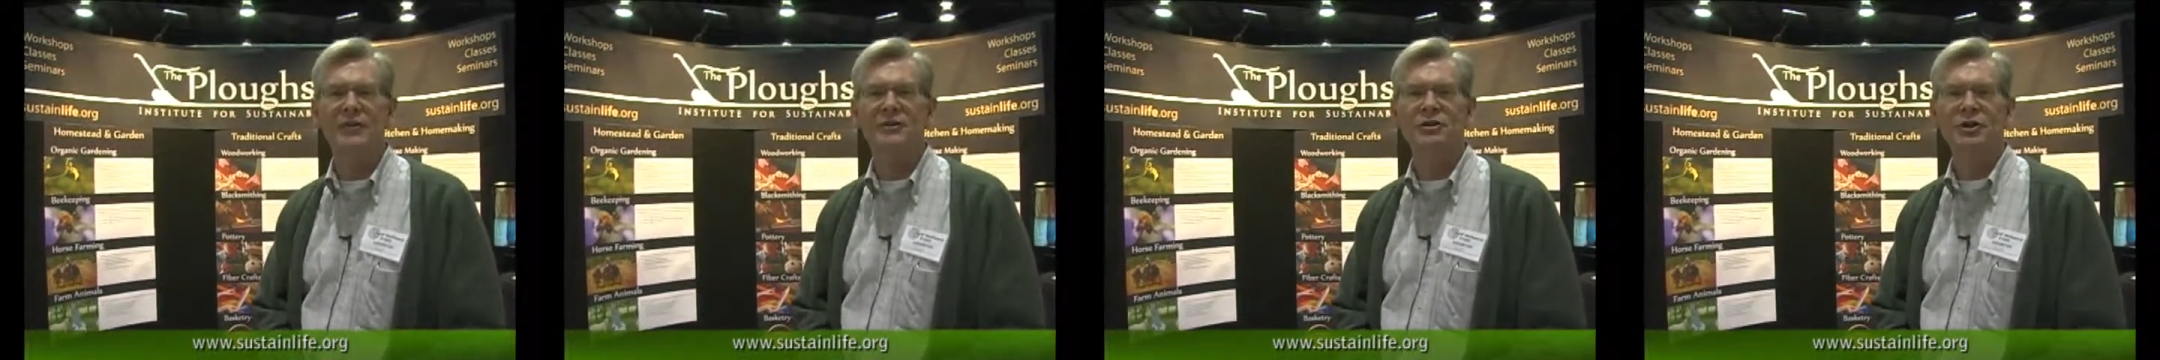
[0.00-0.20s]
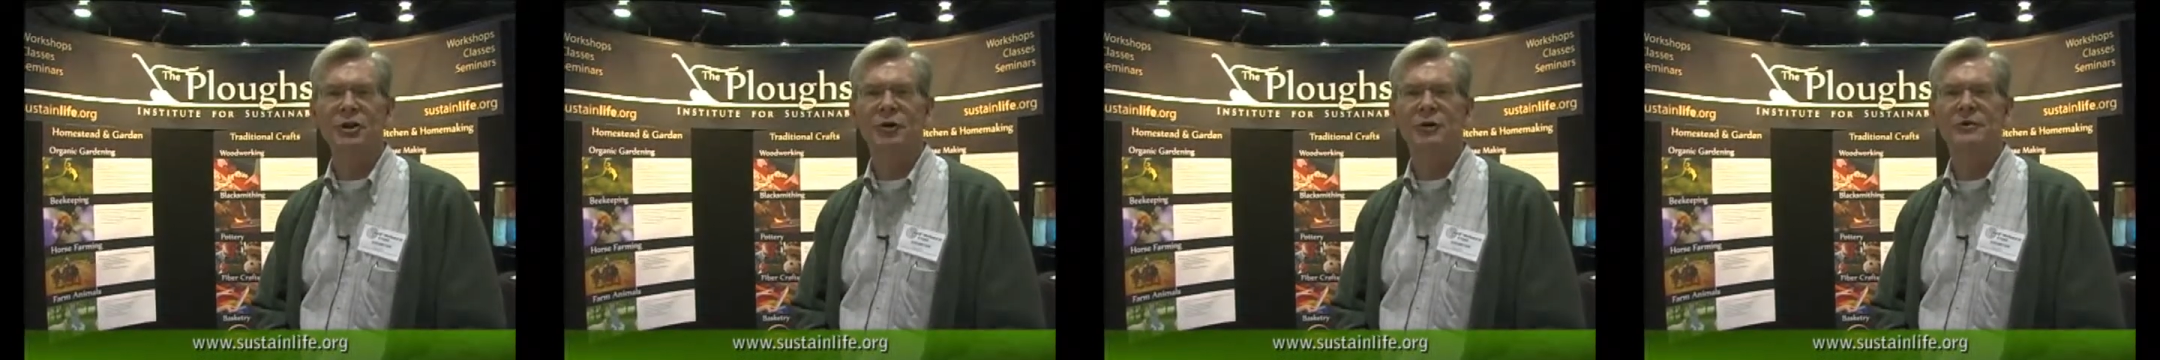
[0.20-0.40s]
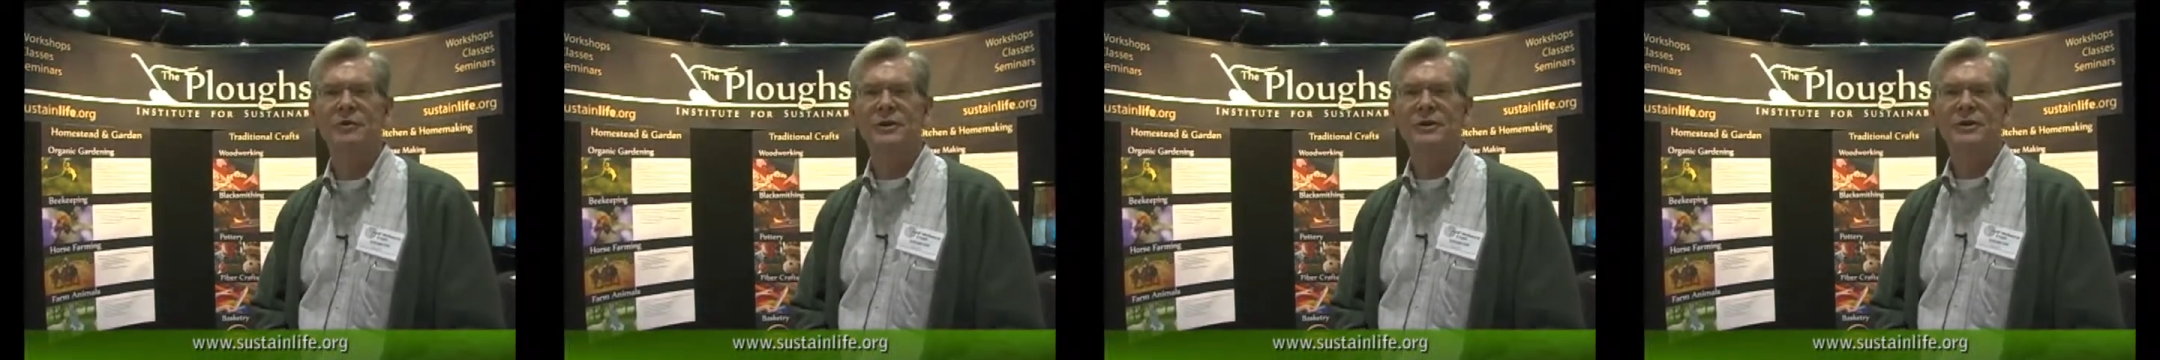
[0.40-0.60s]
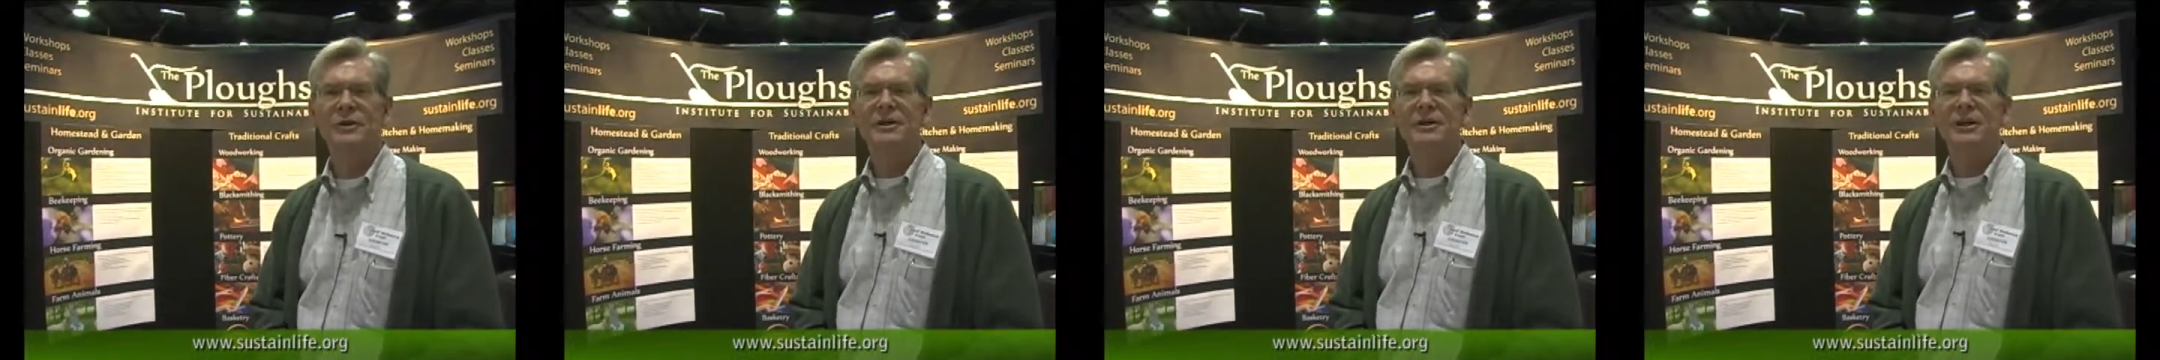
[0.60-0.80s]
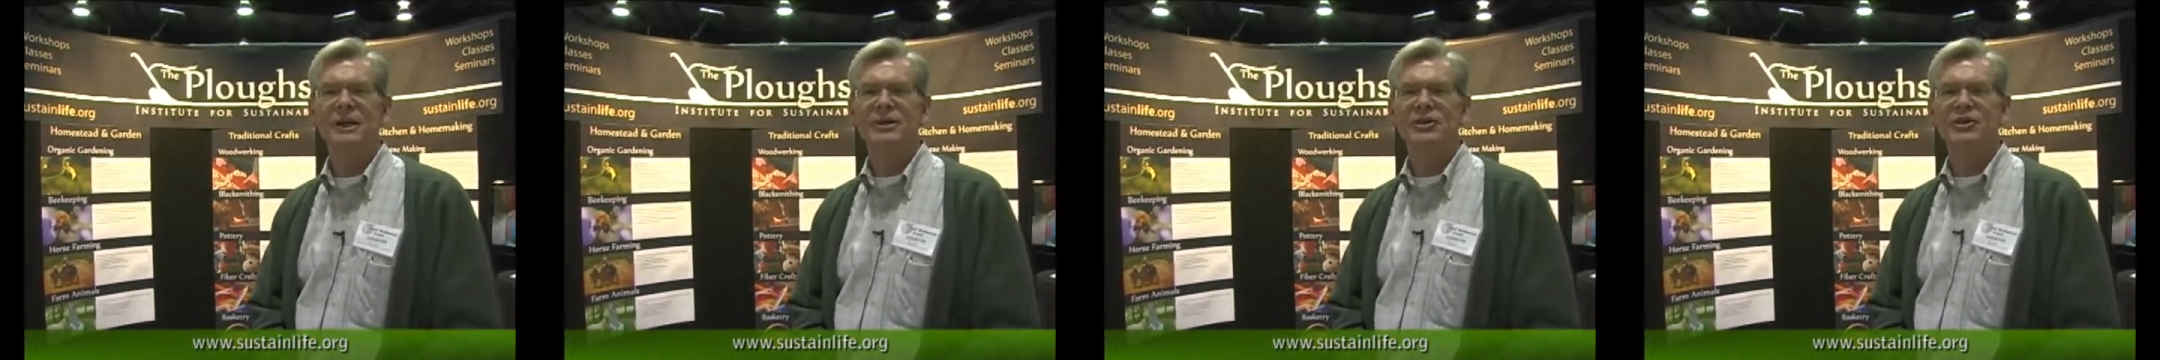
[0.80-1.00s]
And so
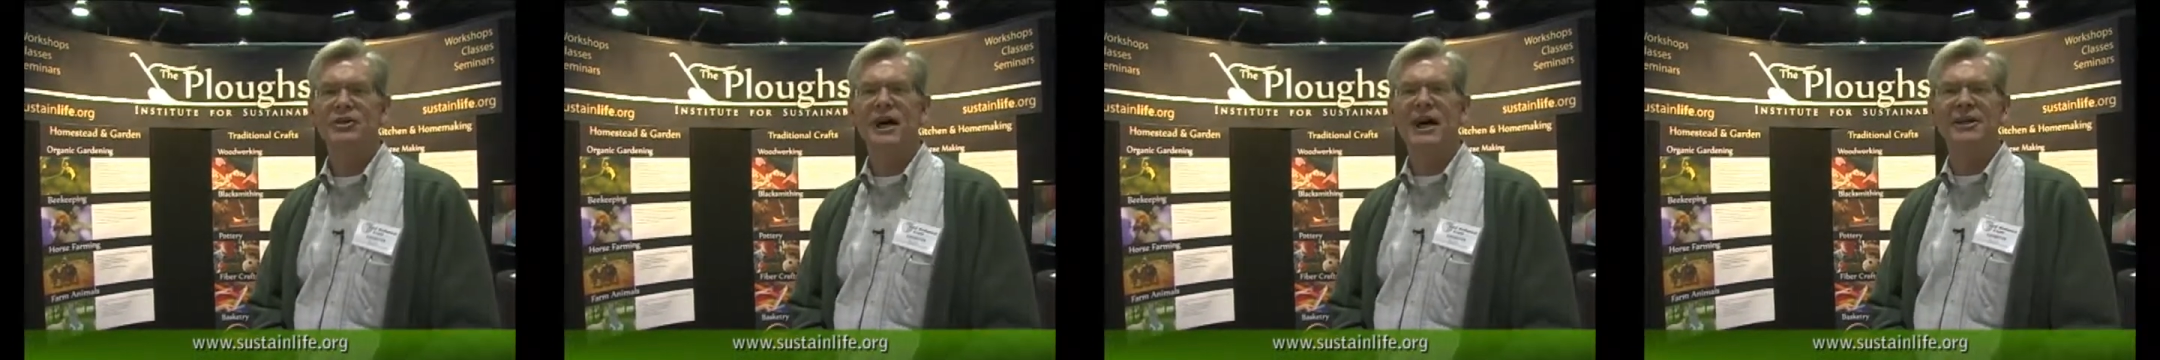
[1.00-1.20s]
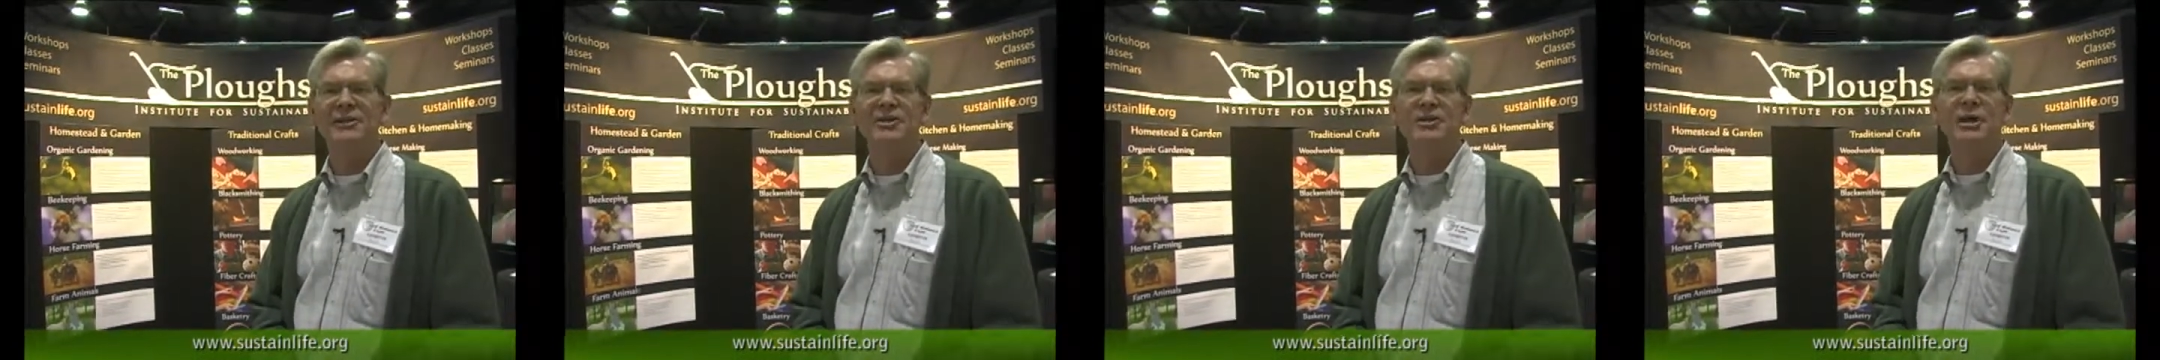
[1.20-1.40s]
it's not